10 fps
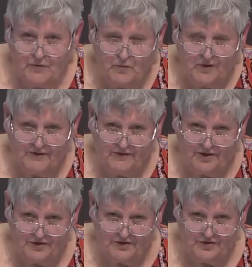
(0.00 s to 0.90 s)
one of our
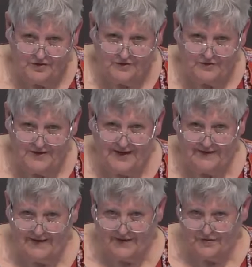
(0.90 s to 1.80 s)
concerns and
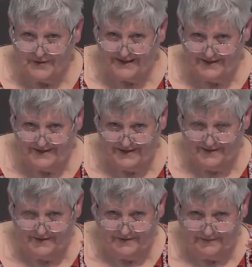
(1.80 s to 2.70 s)
they
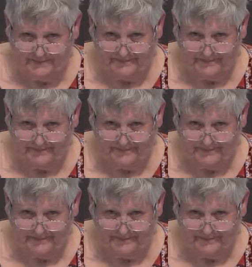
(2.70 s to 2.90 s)
addressed them.